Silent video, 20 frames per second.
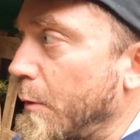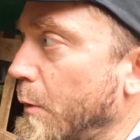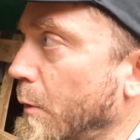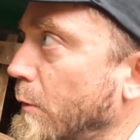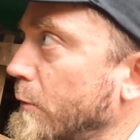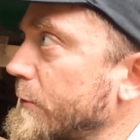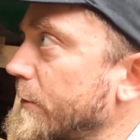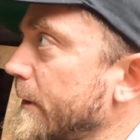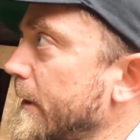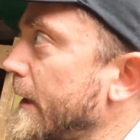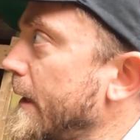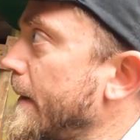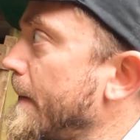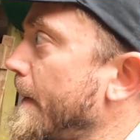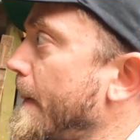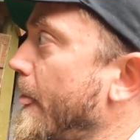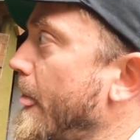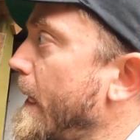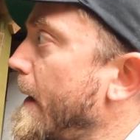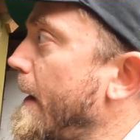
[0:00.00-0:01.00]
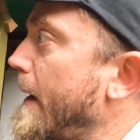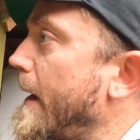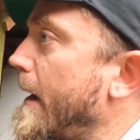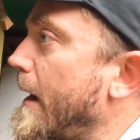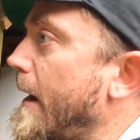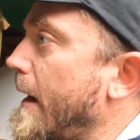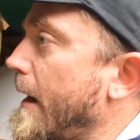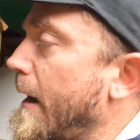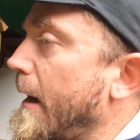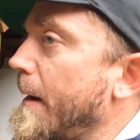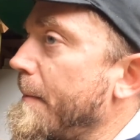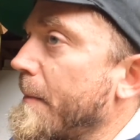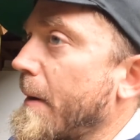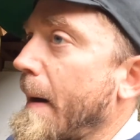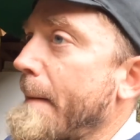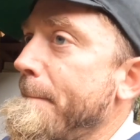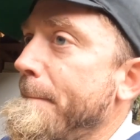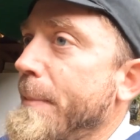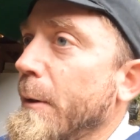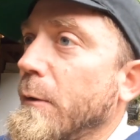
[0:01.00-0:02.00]
holes in it. When
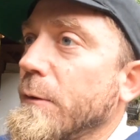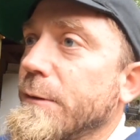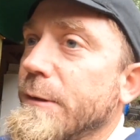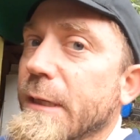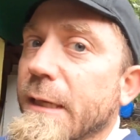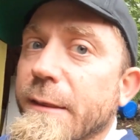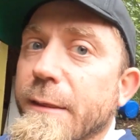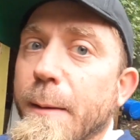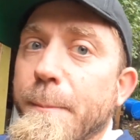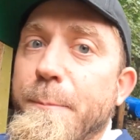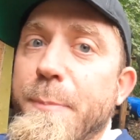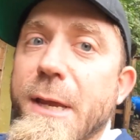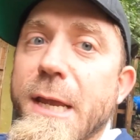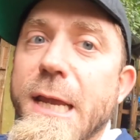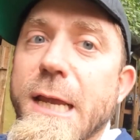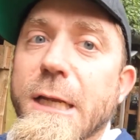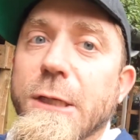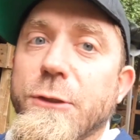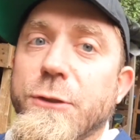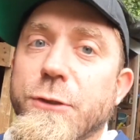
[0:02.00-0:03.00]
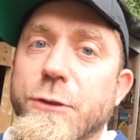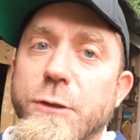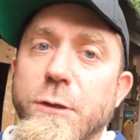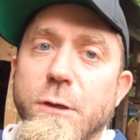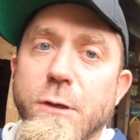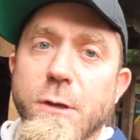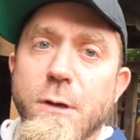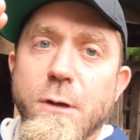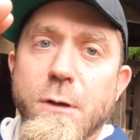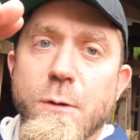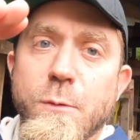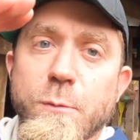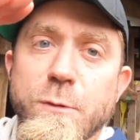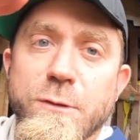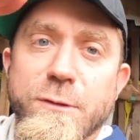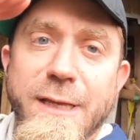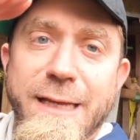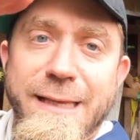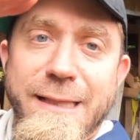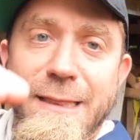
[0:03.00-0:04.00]
I built it, the pitch
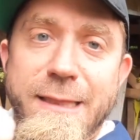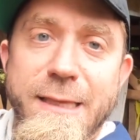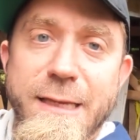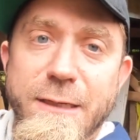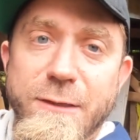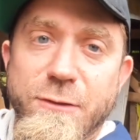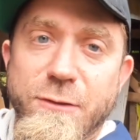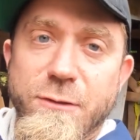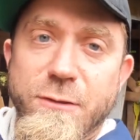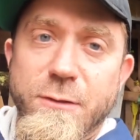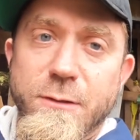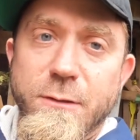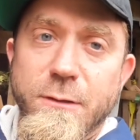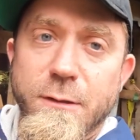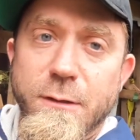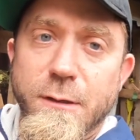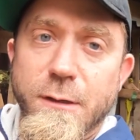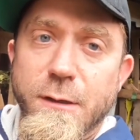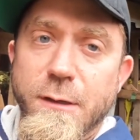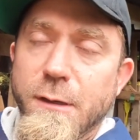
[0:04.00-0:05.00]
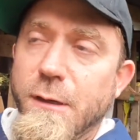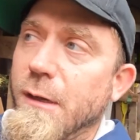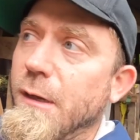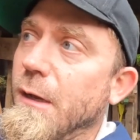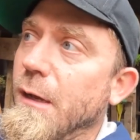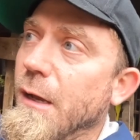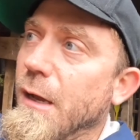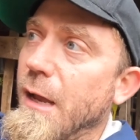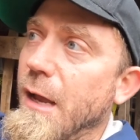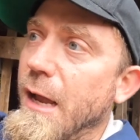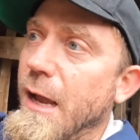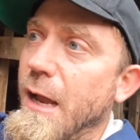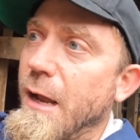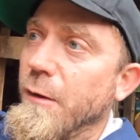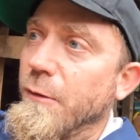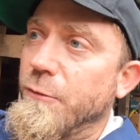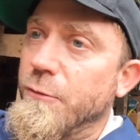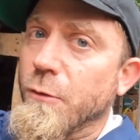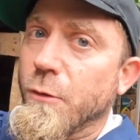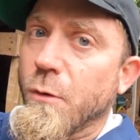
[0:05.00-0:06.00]
was like this,
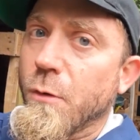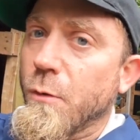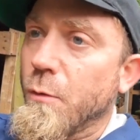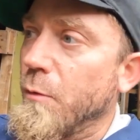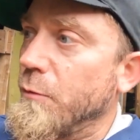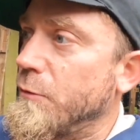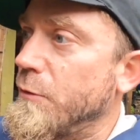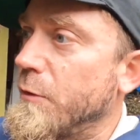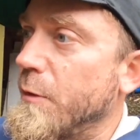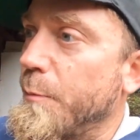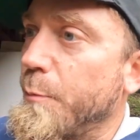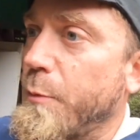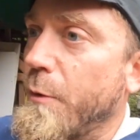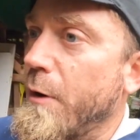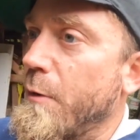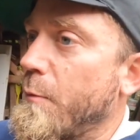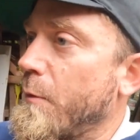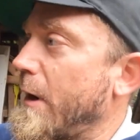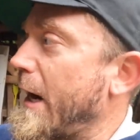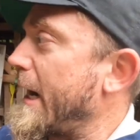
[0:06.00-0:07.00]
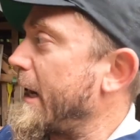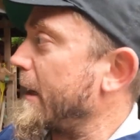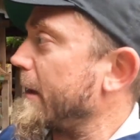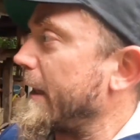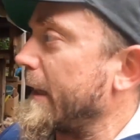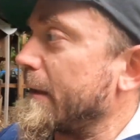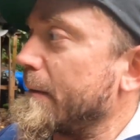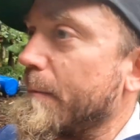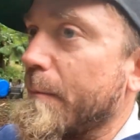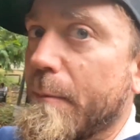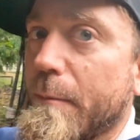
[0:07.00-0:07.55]
so to the point where I had to like